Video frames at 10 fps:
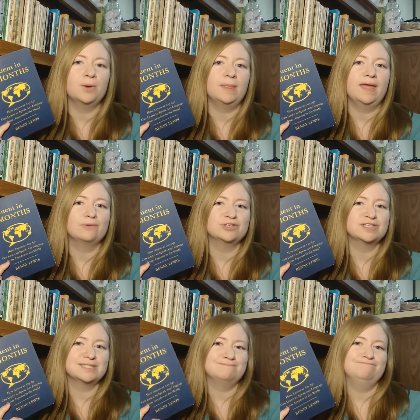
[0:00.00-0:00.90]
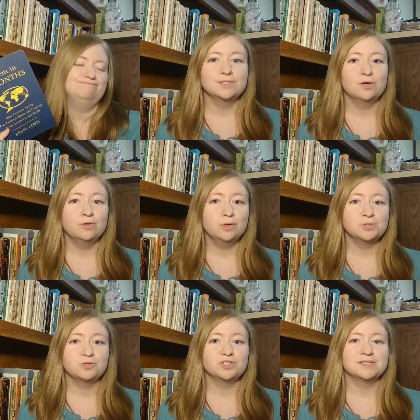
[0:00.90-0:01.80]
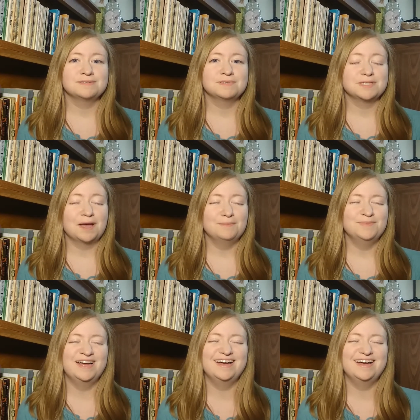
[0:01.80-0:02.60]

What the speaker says: learning languages. So those are just some